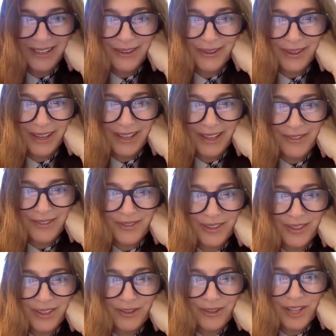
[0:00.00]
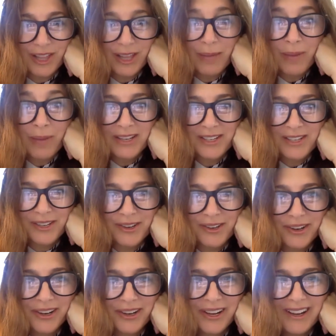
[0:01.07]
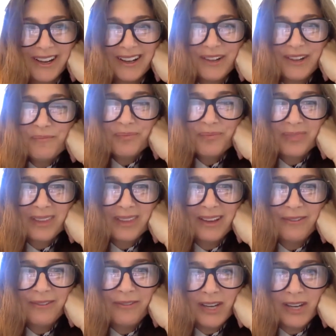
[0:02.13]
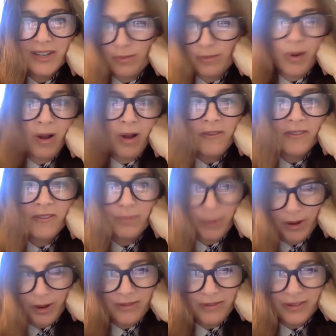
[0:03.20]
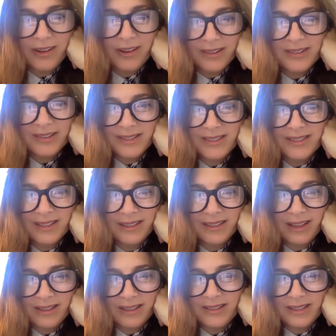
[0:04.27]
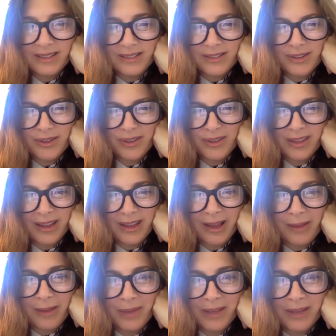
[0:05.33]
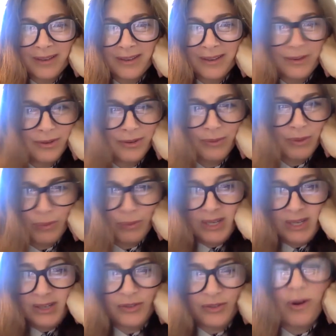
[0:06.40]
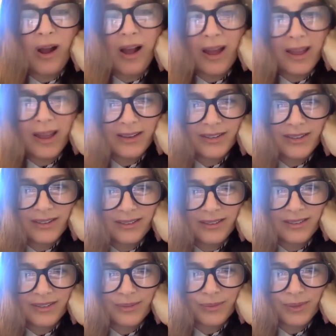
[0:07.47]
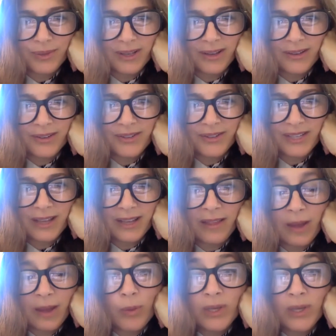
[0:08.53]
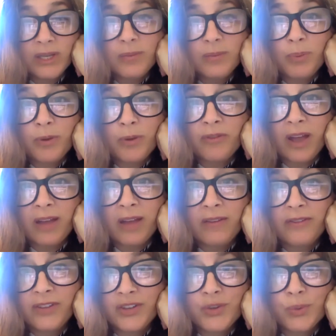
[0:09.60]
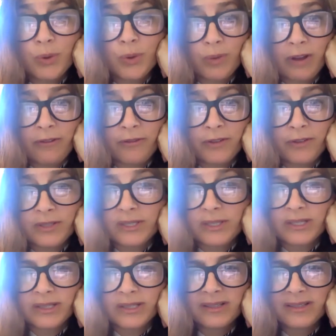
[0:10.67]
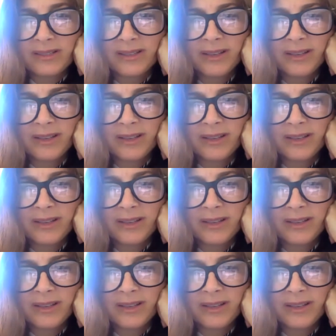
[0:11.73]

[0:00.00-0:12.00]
like there's a limit to your inventive provenance in that sense, don't you think? I mean, we didn't try to really understand that. We did provide visual references,